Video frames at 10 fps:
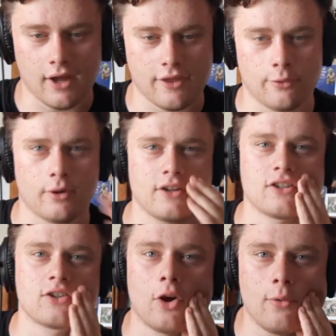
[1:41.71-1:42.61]
I thought I'd
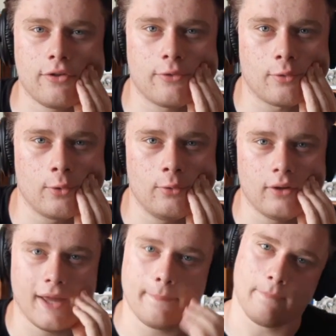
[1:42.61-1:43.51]
just go through
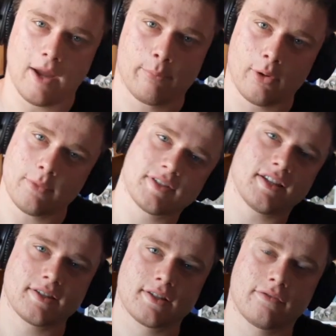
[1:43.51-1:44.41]
like my
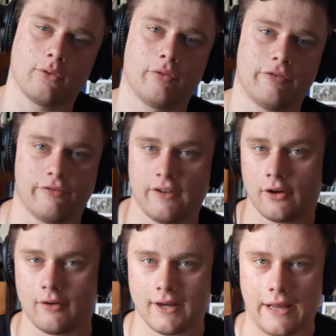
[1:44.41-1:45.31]
process for
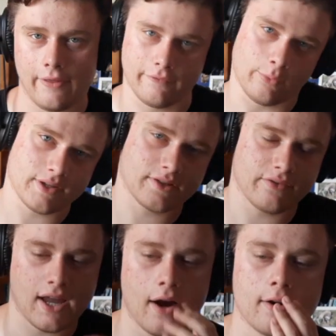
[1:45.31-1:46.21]
figuring out the voice of
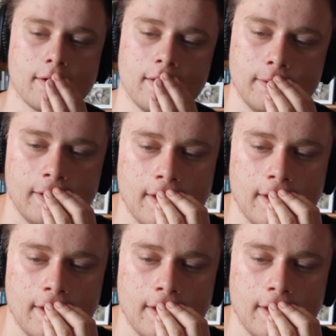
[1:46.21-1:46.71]
a character.